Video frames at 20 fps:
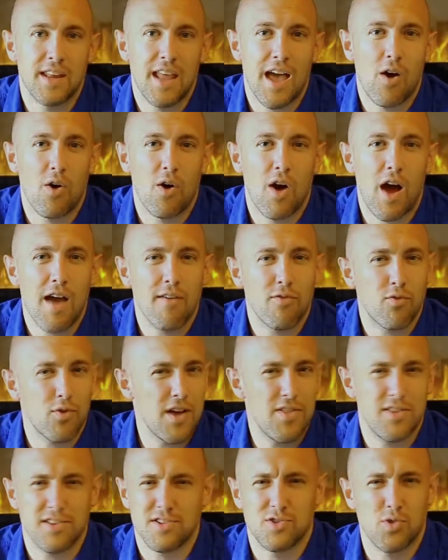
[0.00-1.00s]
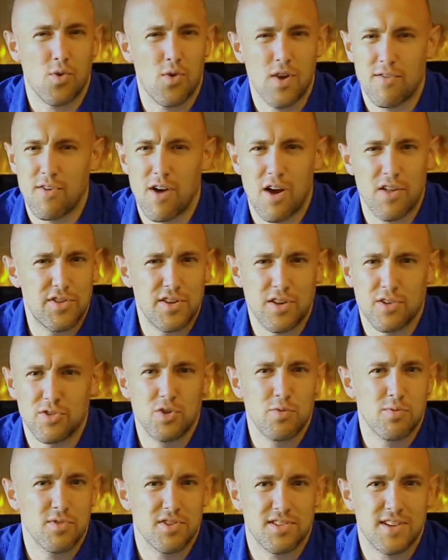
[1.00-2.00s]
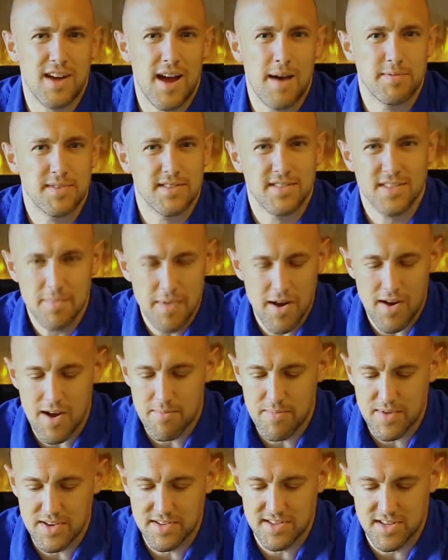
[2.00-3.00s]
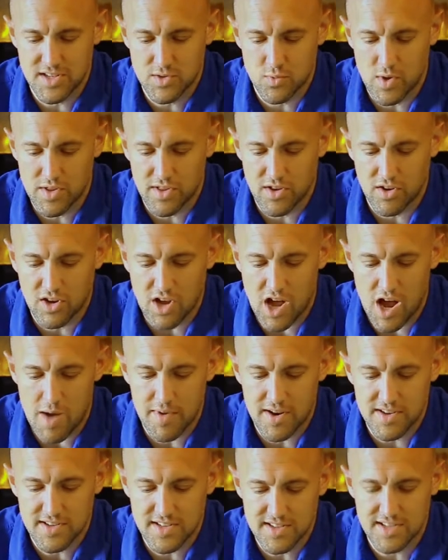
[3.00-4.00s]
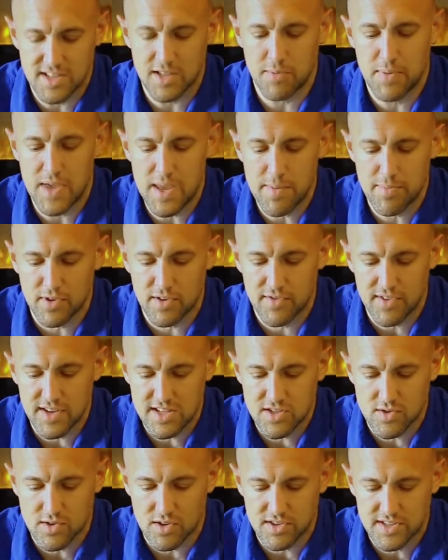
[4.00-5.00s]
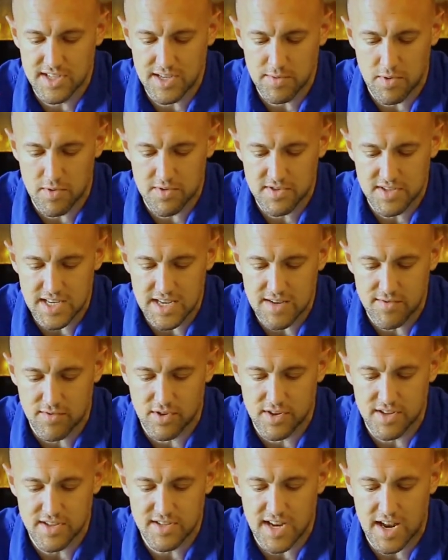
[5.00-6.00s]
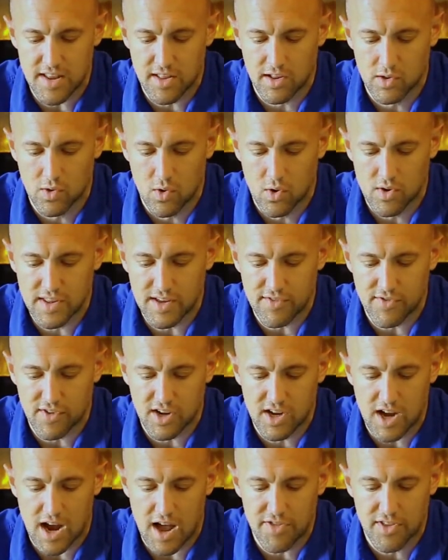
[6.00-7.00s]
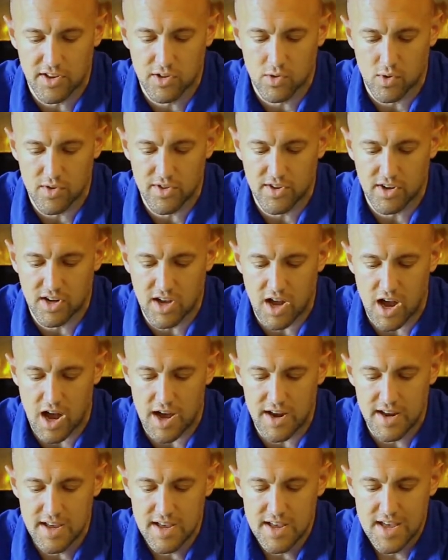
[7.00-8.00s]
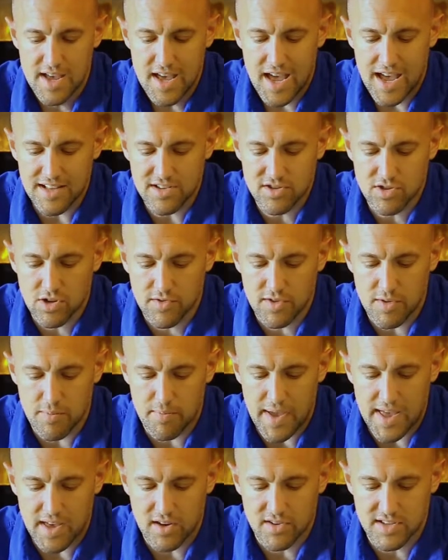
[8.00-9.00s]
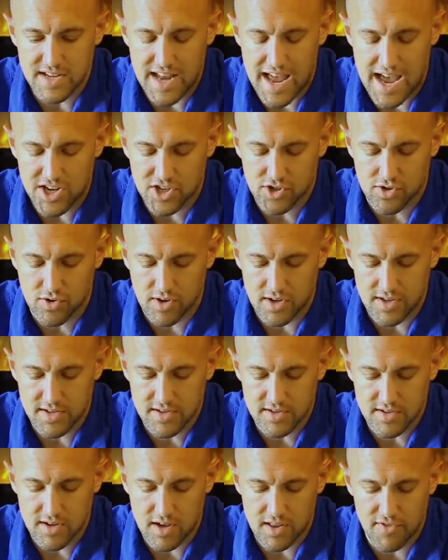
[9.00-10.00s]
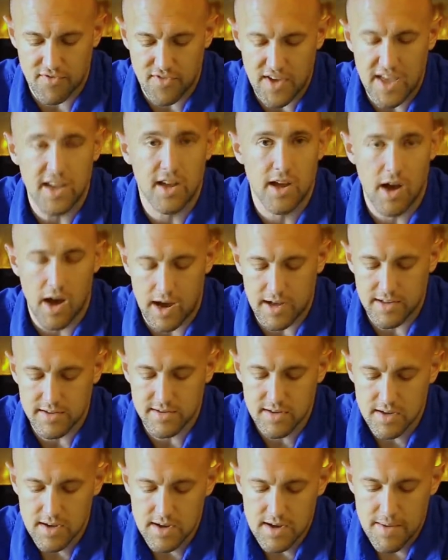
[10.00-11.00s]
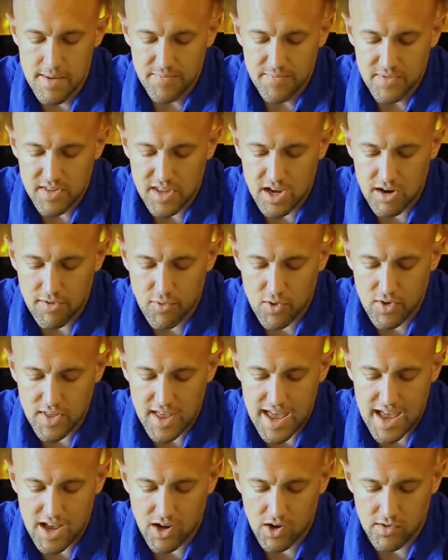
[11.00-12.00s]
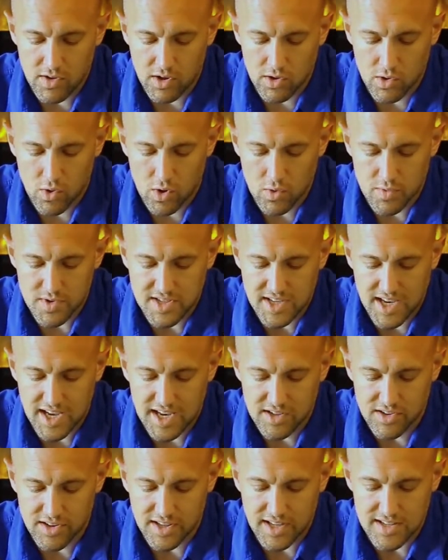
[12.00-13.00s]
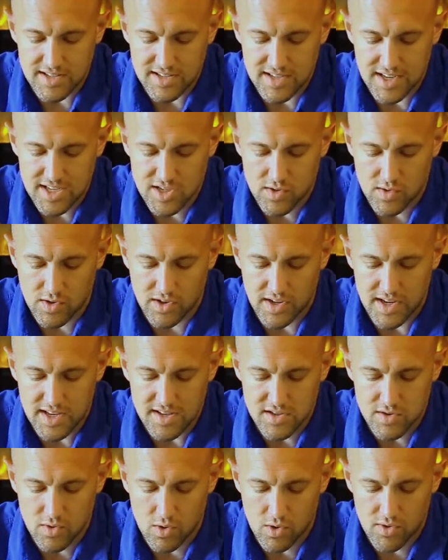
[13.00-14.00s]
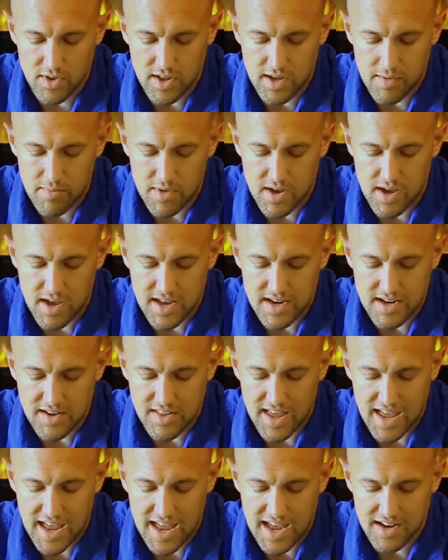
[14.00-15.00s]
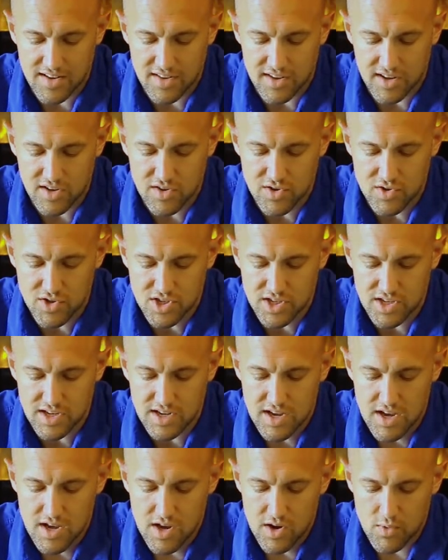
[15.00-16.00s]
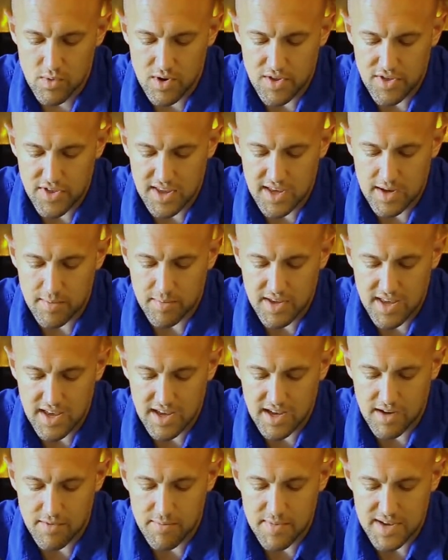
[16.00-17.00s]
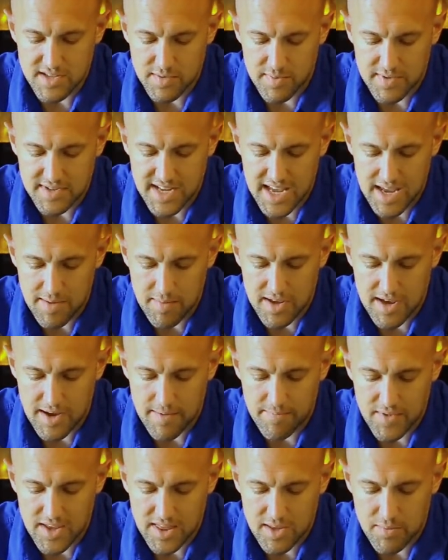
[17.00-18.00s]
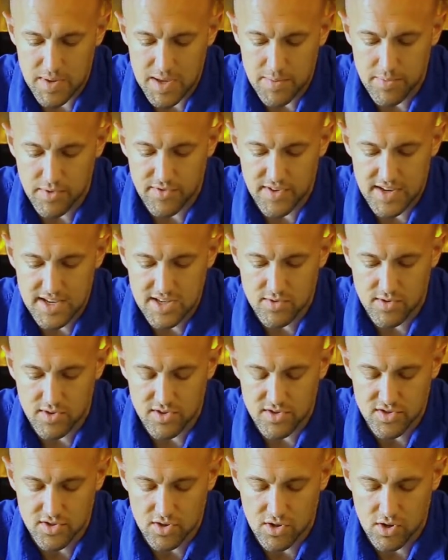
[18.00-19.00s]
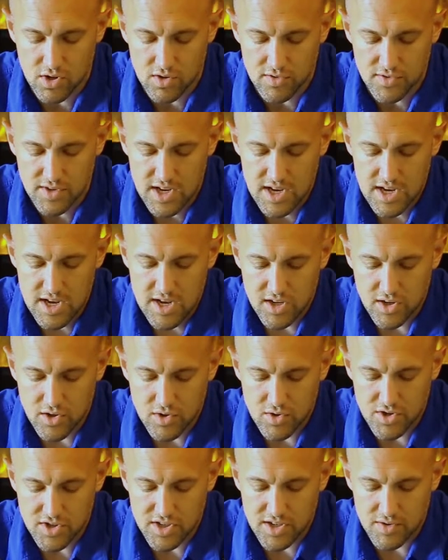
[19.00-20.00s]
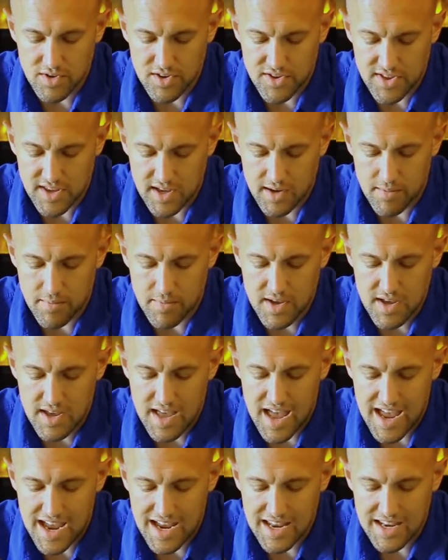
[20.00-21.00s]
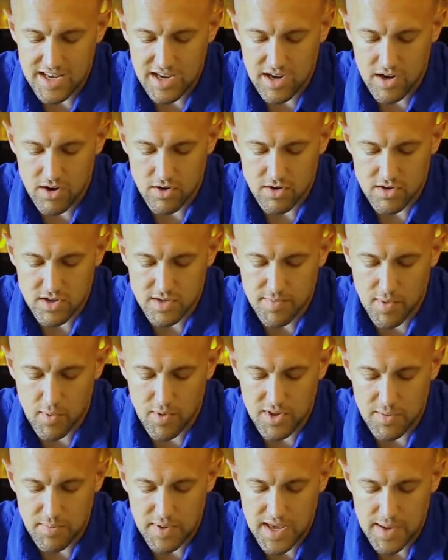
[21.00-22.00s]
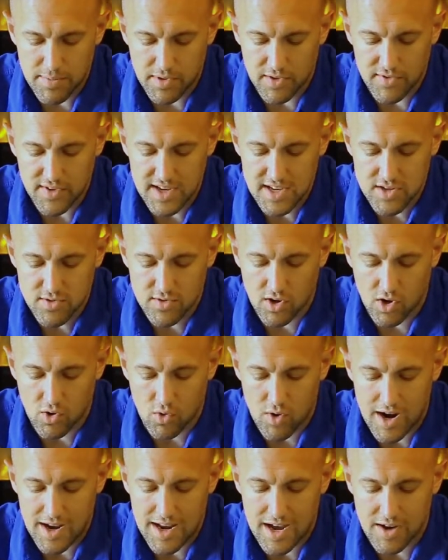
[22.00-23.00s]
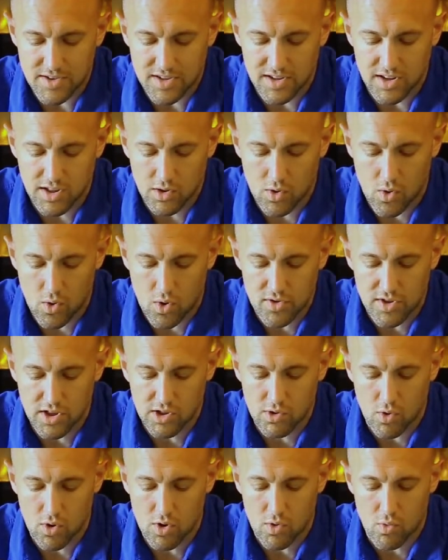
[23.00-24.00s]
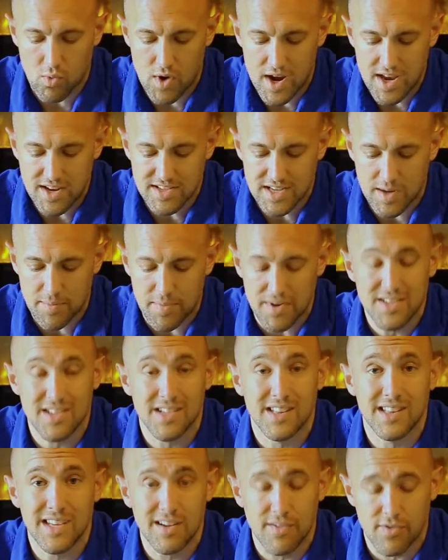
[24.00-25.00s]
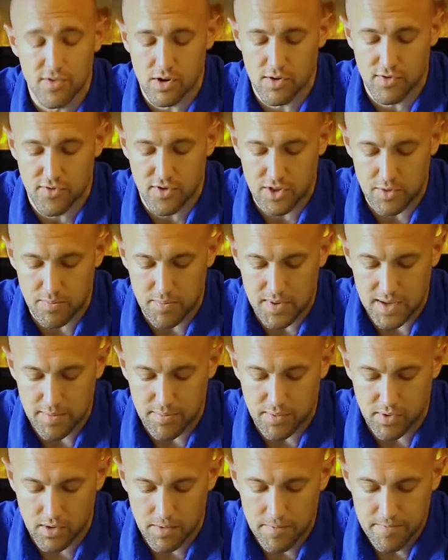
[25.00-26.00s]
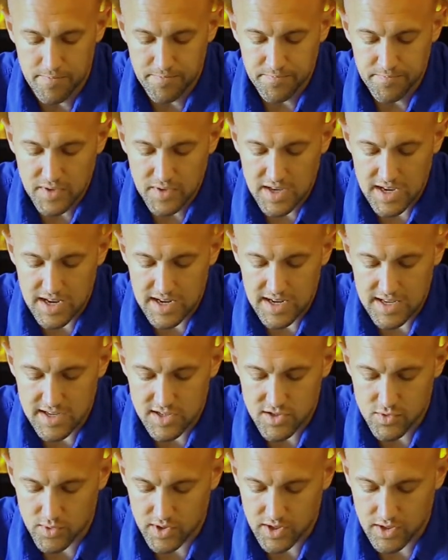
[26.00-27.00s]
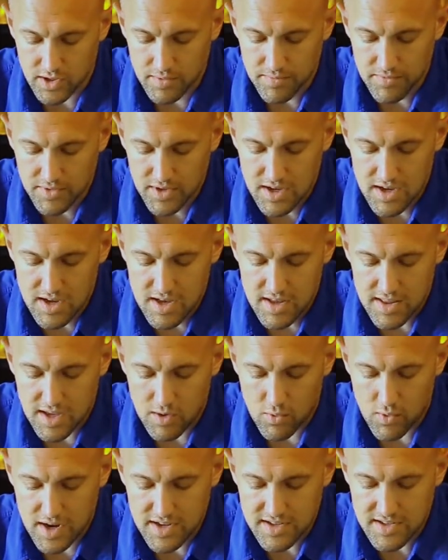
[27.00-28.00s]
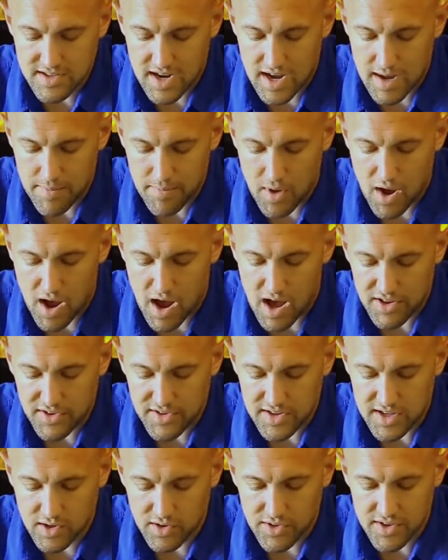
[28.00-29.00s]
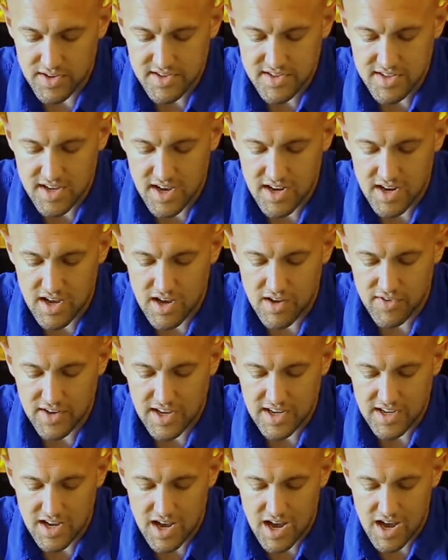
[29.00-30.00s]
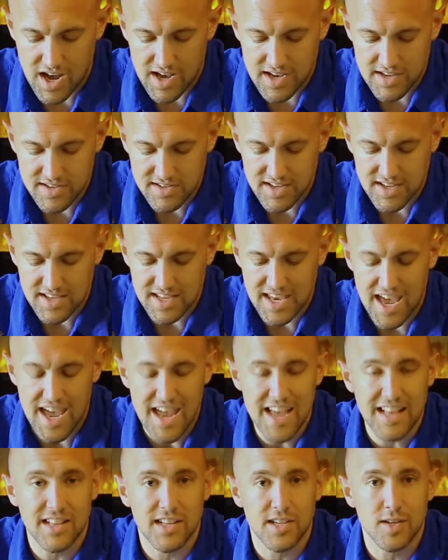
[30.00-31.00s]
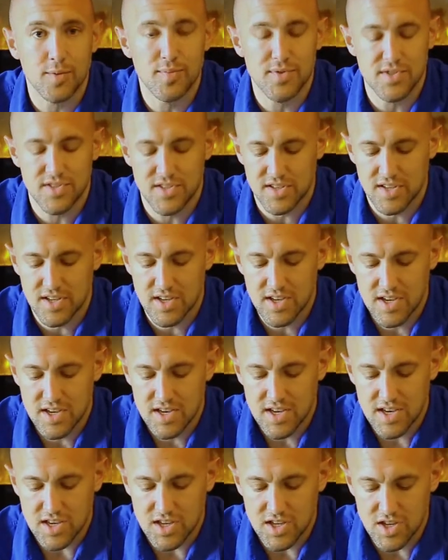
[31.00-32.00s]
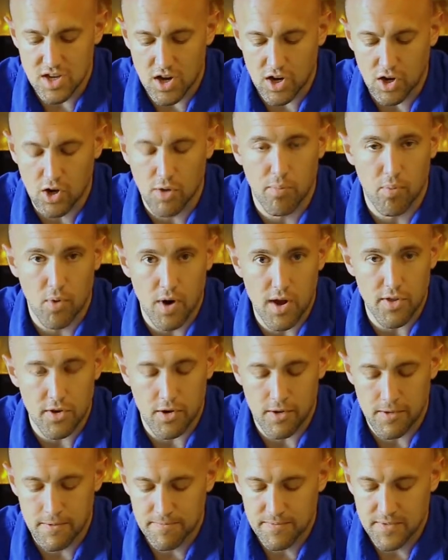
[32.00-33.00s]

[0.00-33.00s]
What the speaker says: Now, I've read the story of Othniel numerous times, and somehow I missed this one little comment. It says, "And the people of Israel did what was evil in the sight of the Lord, and they forgot the Lord their God, and served the Baals and Asherahs, the fake gods. Therefore the anger of the Lord was kindled against Israel, and he sold them into the hand of the Cushan-Rithraim, king of Mesopotamia. And the people of Israel served Cushan-Rithraim 8 years. But when the people of Israel cried out to the Lord raised up a deliverer for the people in Israel. They raised up Othniel, the son of Kenaz, Caleb's younger brother.